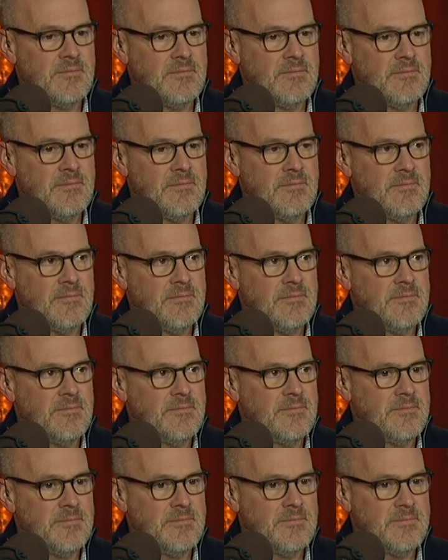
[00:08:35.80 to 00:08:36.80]
Great. Let's
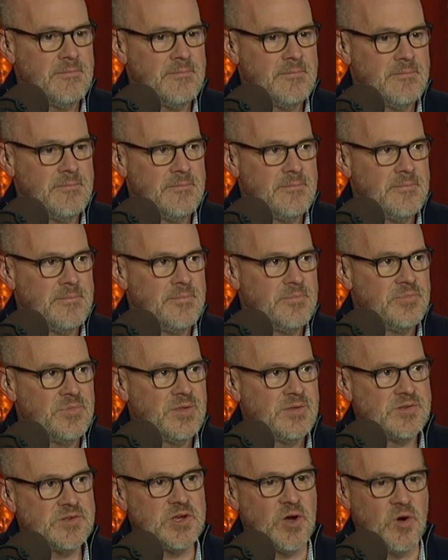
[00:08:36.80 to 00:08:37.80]
rock and roll.
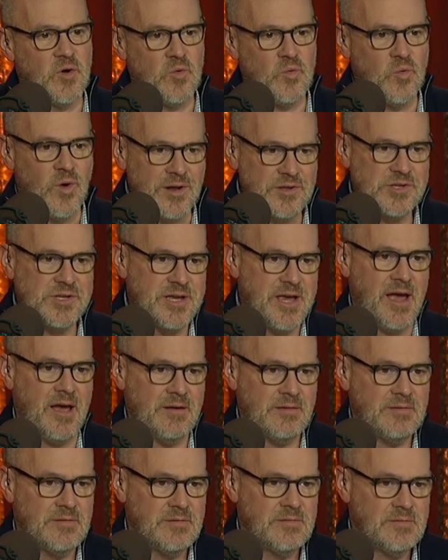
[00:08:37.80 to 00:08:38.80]
So, once
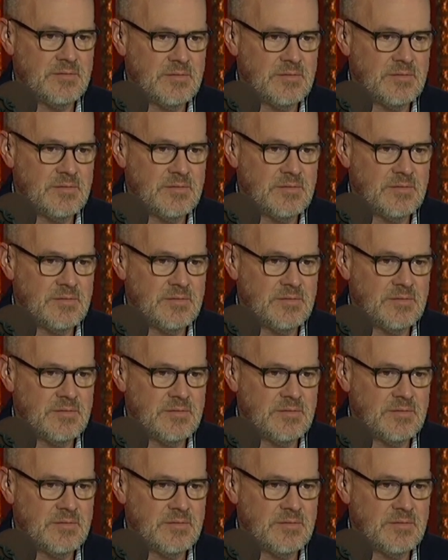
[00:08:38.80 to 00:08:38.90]
again,